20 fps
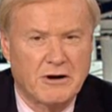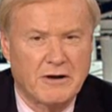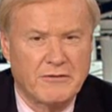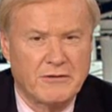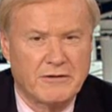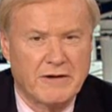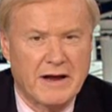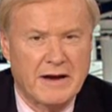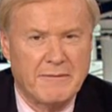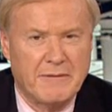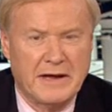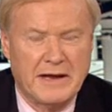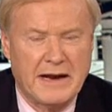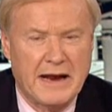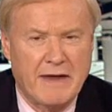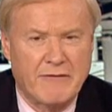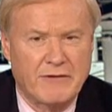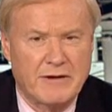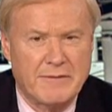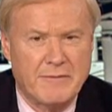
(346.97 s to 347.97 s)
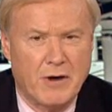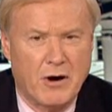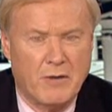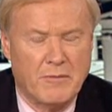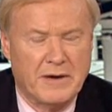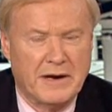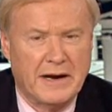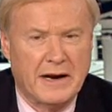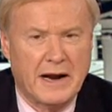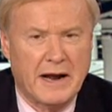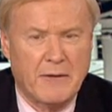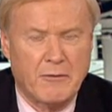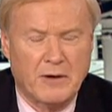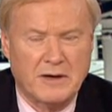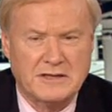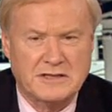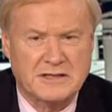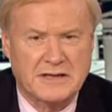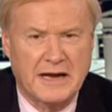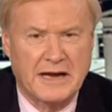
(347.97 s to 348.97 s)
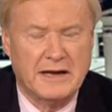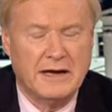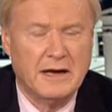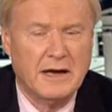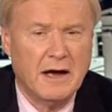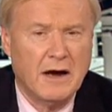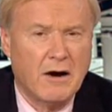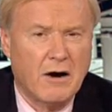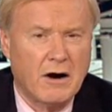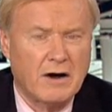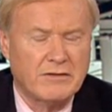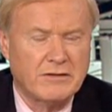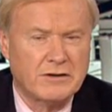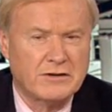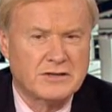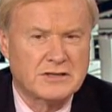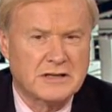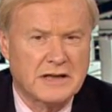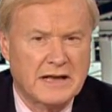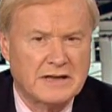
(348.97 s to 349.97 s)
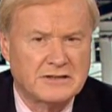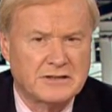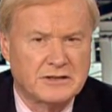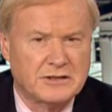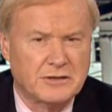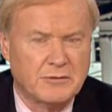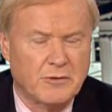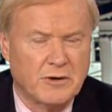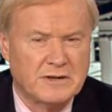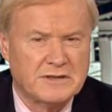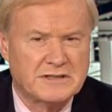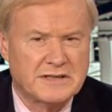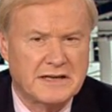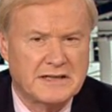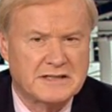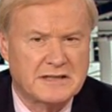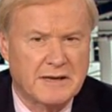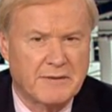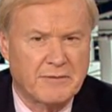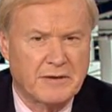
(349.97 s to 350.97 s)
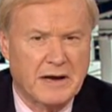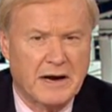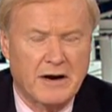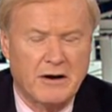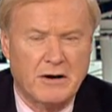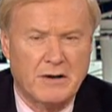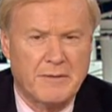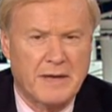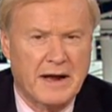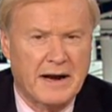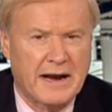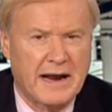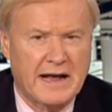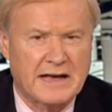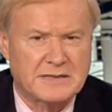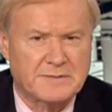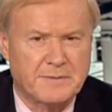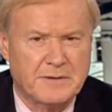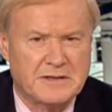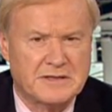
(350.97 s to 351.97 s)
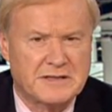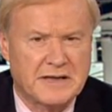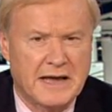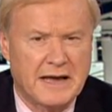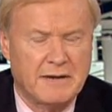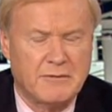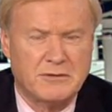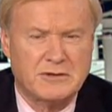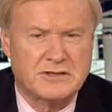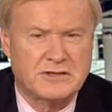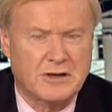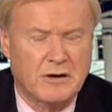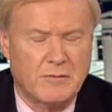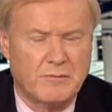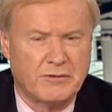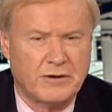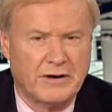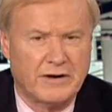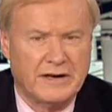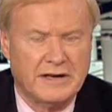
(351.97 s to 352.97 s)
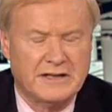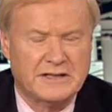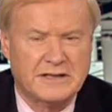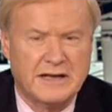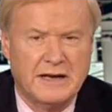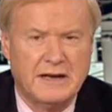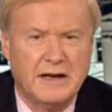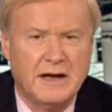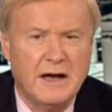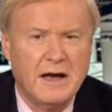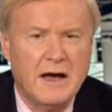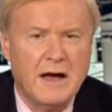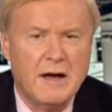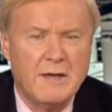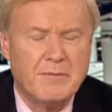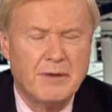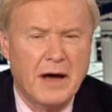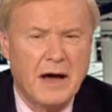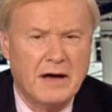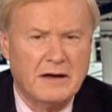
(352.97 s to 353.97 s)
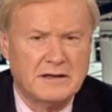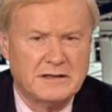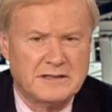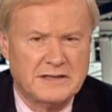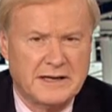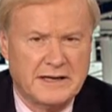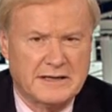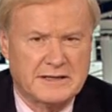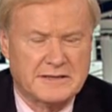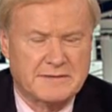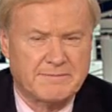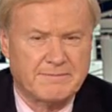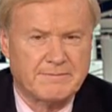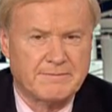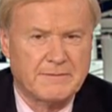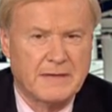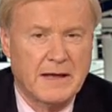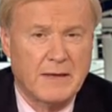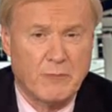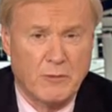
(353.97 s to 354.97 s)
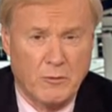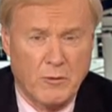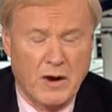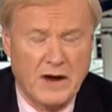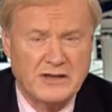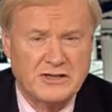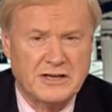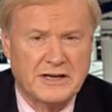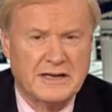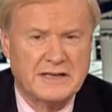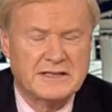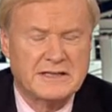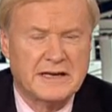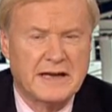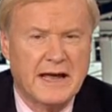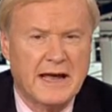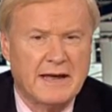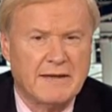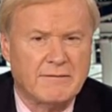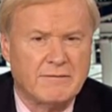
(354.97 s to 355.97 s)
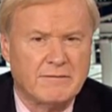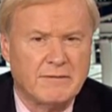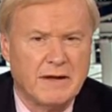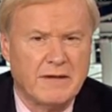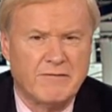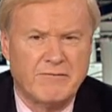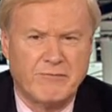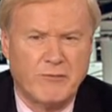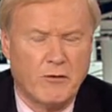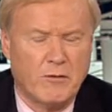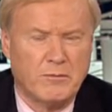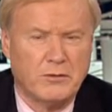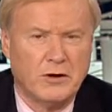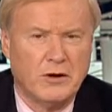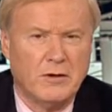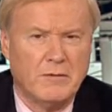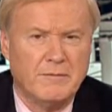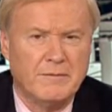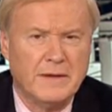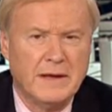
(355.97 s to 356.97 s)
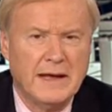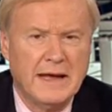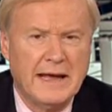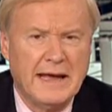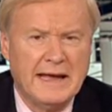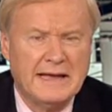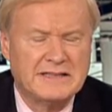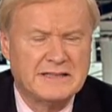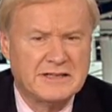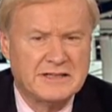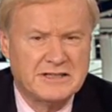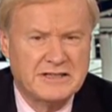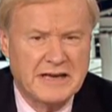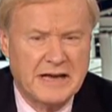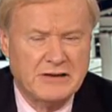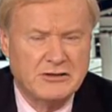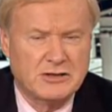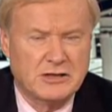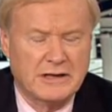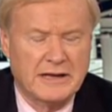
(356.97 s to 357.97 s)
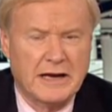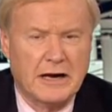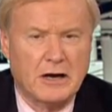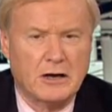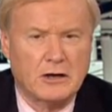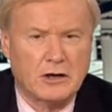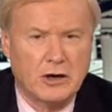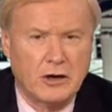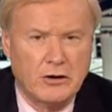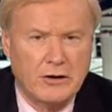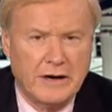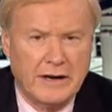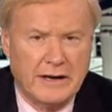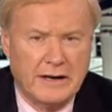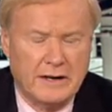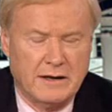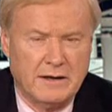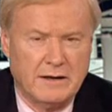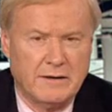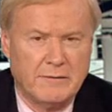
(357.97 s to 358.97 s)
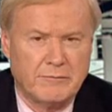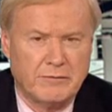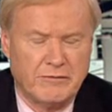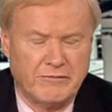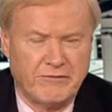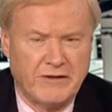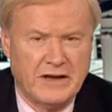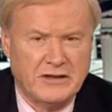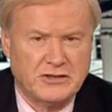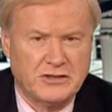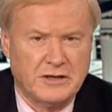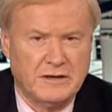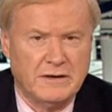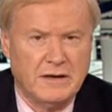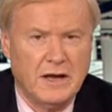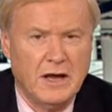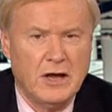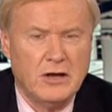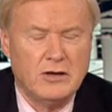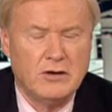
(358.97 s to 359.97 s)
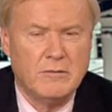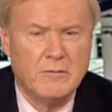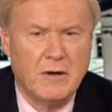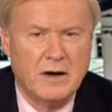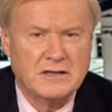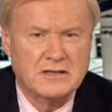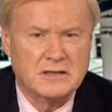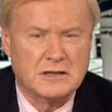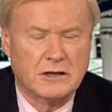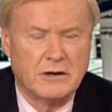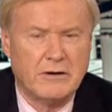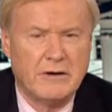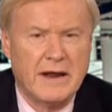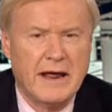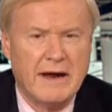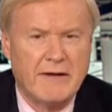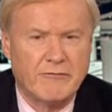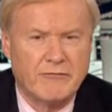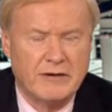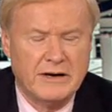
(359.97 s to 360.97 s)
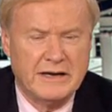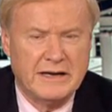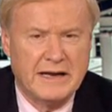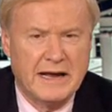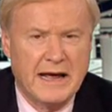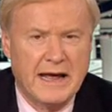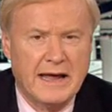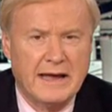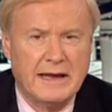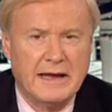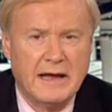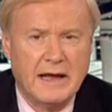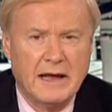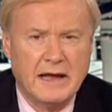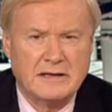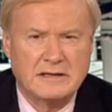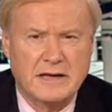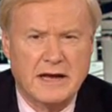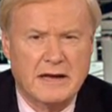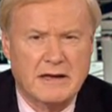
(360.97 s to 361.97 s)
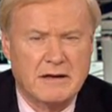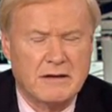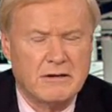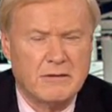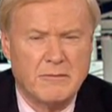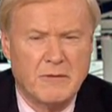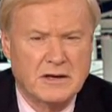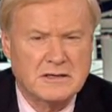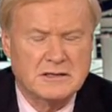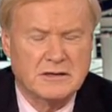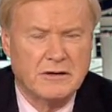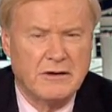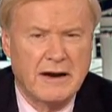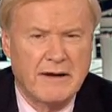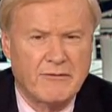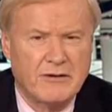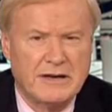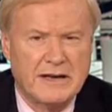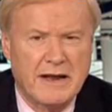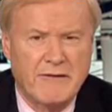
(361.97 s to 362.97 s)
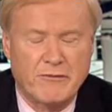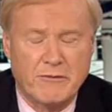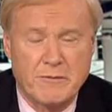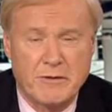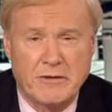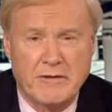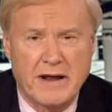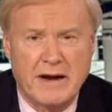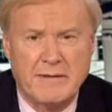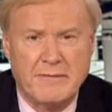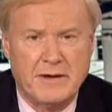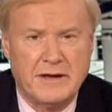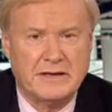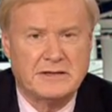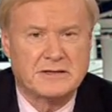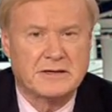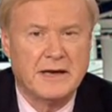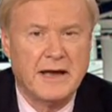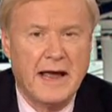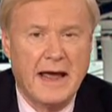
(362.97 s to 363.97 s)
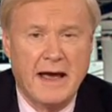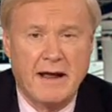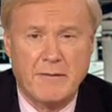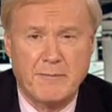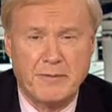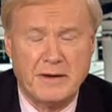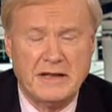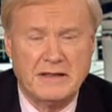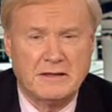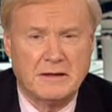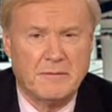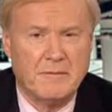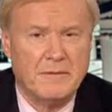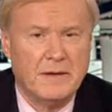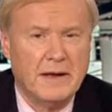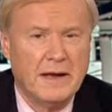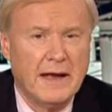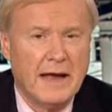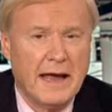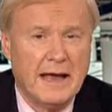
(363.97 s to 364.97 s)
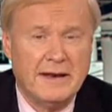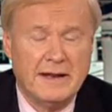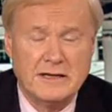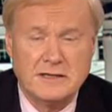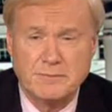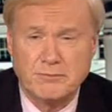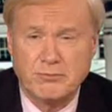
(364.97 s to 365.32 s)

of your enemy at every moment. And I must say, Arthur Schlesinger once said something. I heard him out at Aspen say it. It was so brilliant. He said, politics, and we're watching it today in full bloom, is essentially a learning profession. You must learn every day. It's like you must learn every day from your enemies how to beat them. And this